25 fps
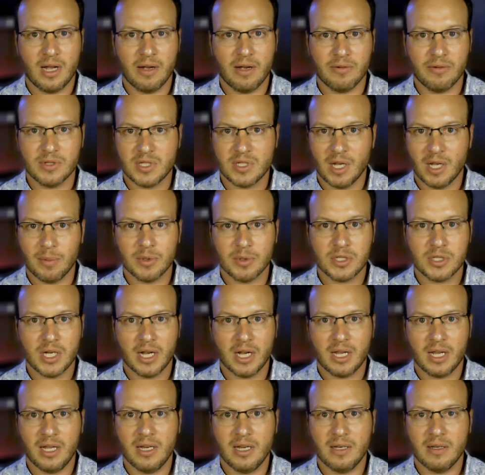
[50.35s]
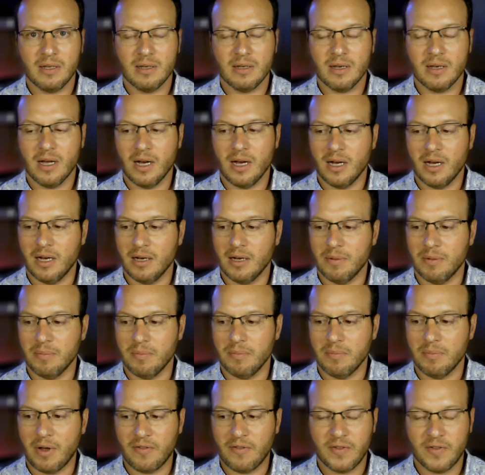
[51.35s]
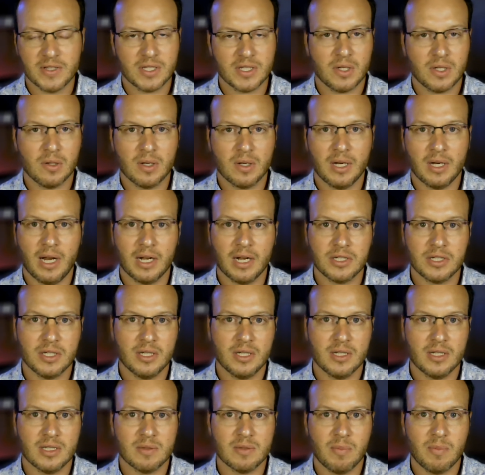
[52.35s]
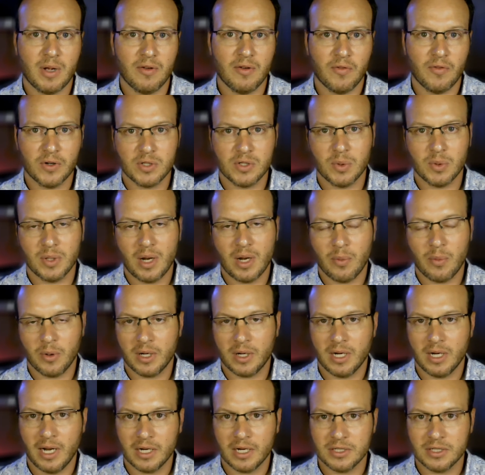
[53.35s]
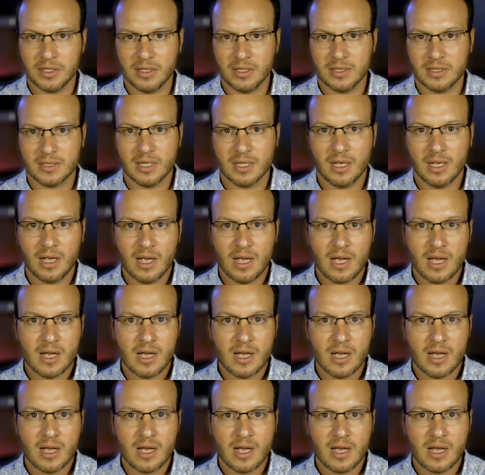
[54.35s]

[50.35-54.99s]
I was double checking my physical connections, my virtual network connections,